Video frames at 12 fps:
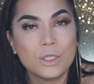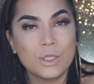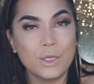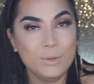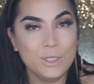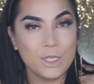
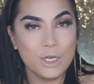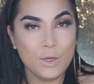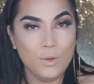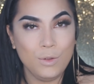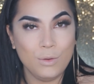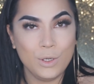So I'm just going to
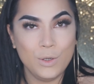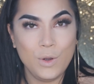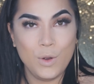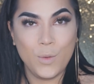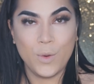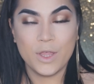go
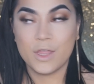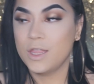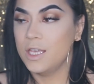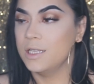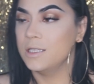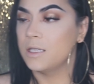through with
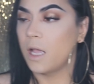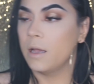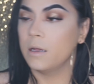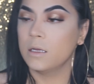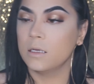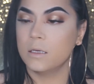this
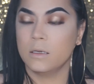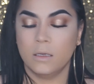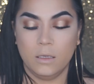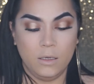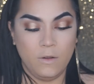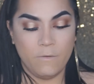
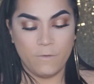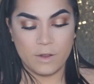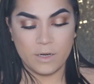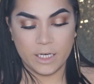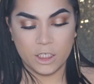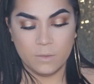
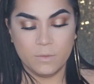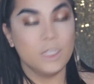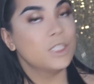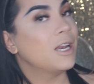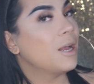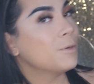foundation
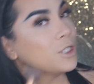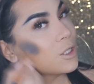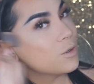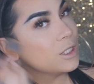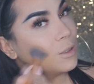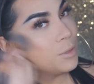brush and I'm
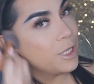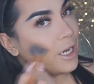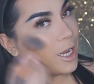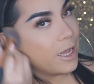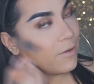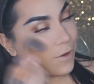just going to
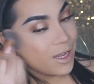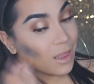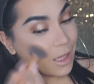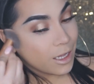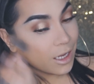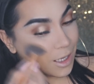blend
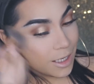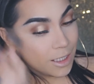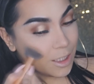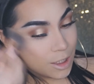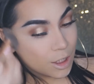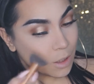everything
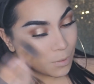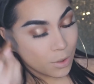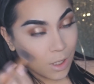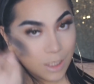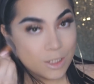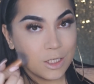in, the
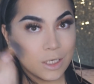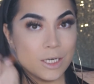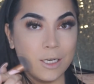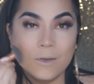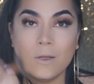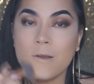
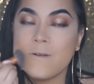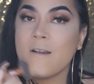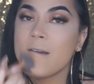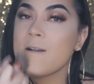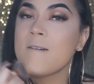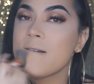bronzer,
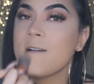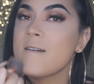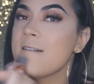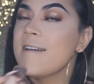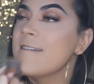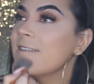
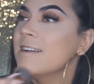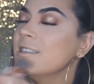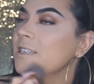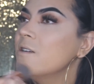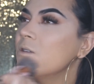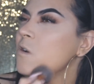and
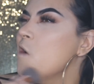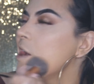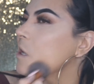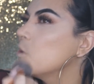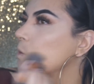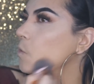there's no
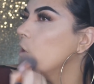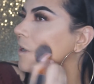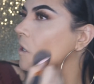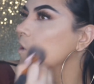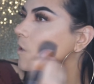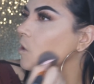extra
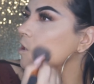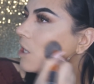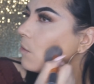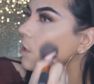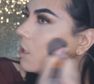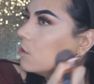product on this.
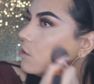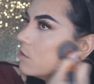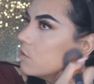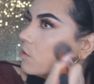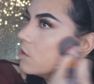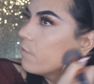I mean, I do
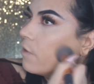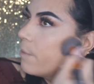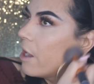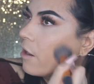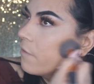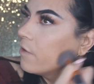use it for
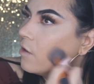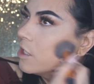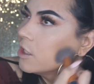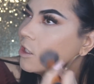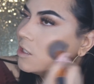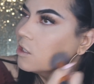powder
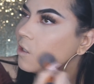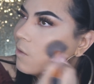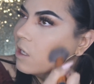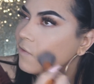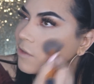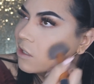foundation, so
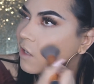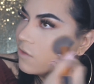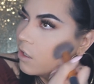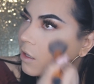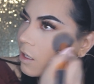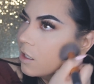whatever's
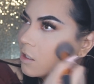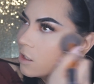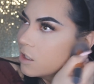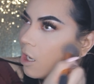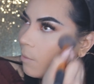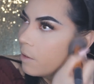left on there is
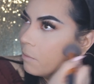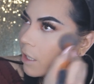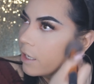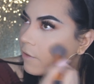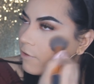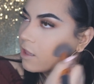just helping
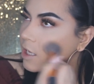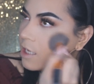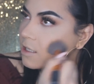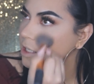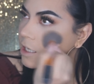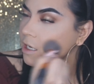blend everything else